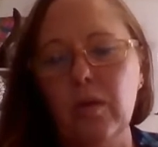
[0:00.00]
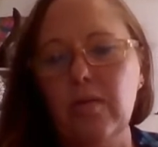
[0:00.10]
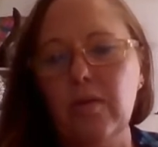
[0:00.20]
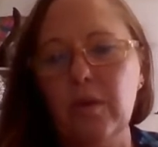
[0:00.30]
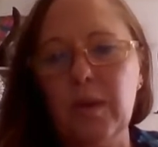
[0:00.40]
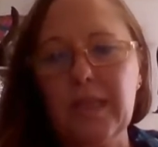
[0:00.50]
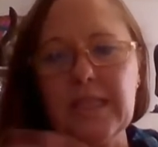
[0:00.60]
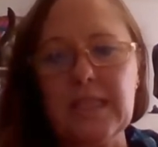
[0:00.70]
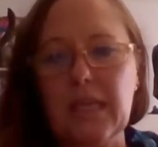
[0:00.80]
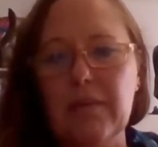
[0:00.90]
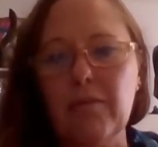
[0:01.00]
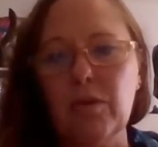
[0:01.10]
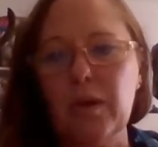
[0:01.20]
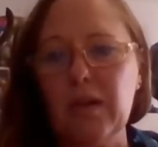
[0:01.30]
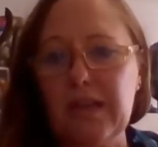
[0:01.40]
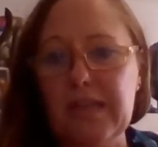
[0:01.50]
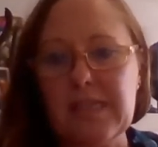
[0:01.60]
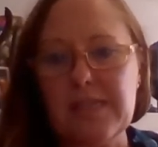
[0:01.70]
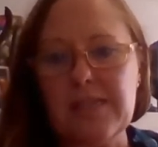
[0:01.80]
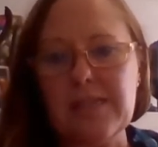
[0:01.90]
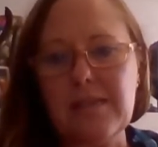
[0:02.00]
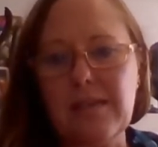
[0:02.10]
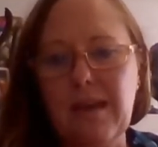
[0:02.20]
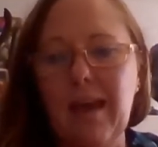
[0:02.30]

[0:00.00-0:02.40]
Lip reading: or if you're willing to leave it where it is